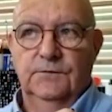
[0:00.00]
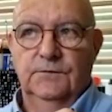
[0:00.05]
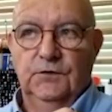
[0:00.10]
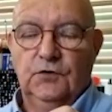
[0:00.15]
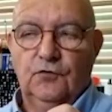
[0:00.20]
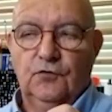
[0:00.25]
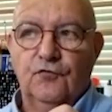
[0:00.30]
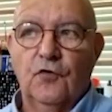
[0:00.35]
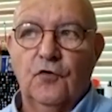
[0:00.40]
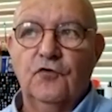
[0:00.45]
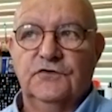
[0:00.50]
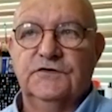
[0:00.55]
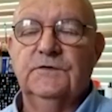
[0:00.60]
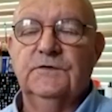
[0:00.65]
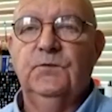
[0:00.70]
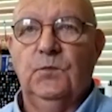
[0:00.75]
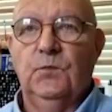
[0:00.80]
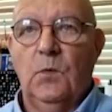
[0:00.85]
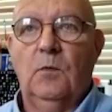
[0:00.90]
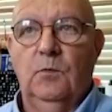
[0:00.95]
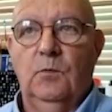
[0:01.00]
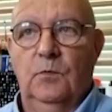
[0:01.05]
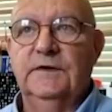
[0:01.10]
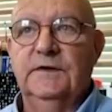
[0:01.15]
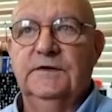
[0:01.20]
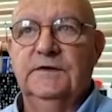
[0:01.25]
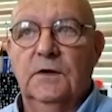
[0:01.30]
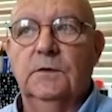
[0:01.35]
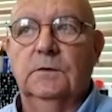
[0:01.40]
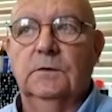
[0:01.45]
crux of what we
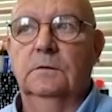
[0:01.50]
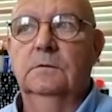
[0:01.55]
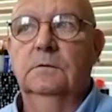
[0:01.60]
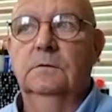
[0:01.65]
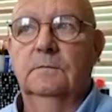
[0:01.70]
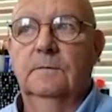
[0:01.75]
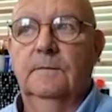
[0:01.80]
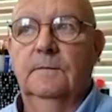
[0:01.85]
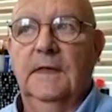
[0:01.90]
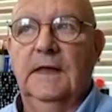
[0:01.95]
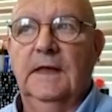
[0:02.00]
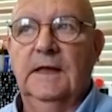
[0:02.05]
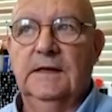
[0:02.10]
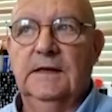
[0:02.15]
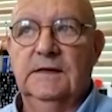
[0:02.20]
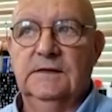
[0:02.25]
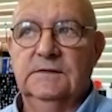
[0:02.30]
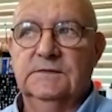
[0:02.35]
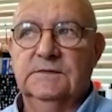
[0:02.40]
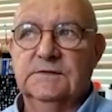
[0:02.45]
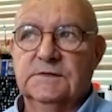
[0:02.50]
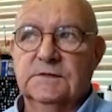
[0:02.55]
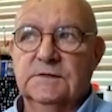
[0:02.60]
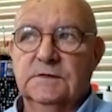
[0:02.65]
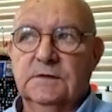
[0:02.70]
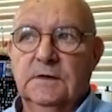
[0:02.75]
do is